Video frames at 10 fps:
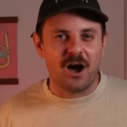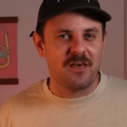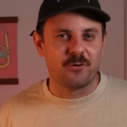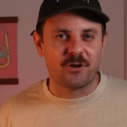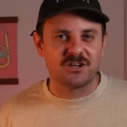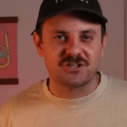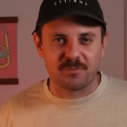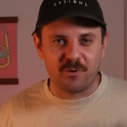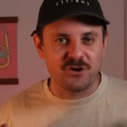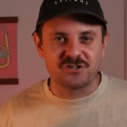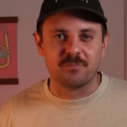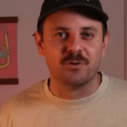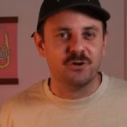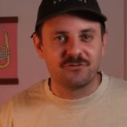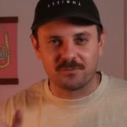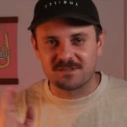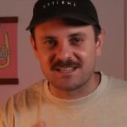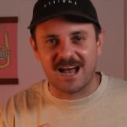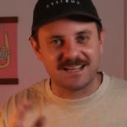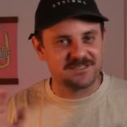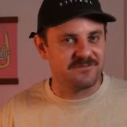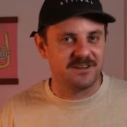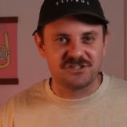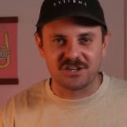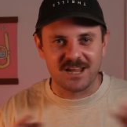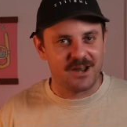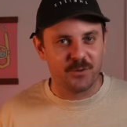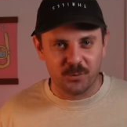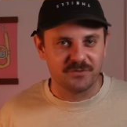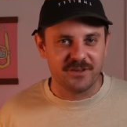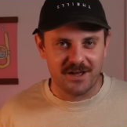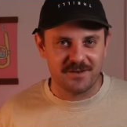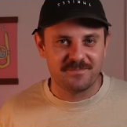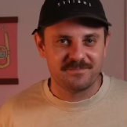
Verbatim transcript: I thought I'd just approach the blue from start to finish and get it all done.